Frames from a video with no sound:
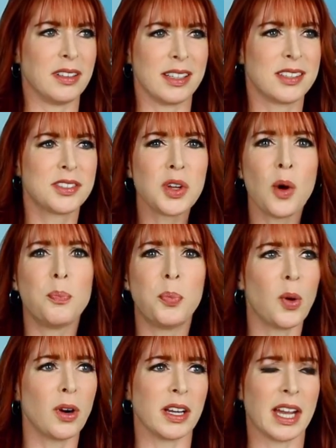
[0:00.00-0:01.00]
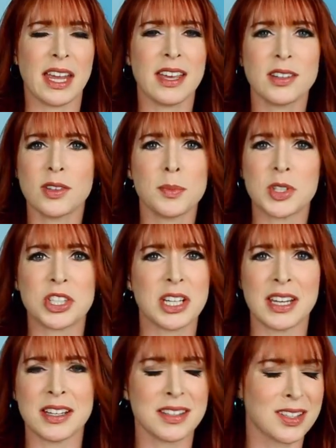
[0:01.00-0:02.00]
Like, it's so boring. I can't do the
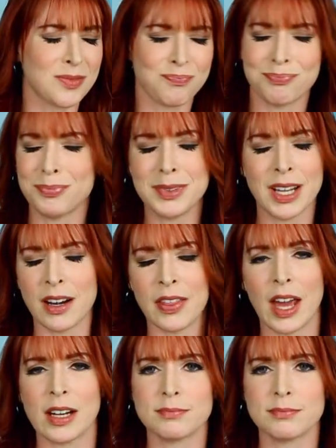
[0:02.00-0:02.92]
machines, none of that.